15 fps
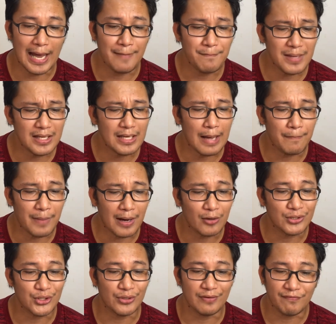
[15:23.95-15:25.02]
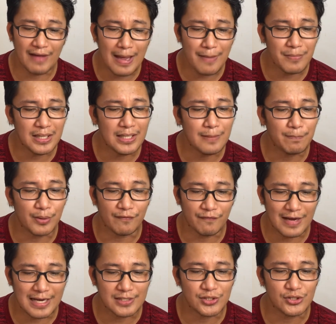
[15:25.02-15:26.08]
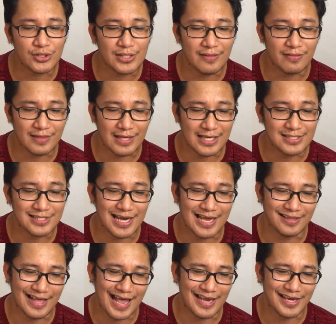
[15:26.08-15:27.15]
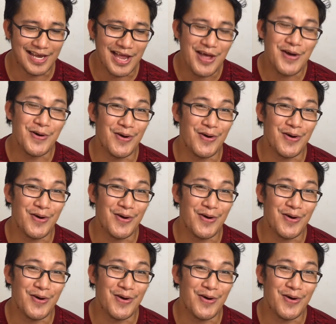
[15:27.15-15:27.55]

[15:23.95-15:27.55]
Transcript: I mean, about your family, profession, and things like that.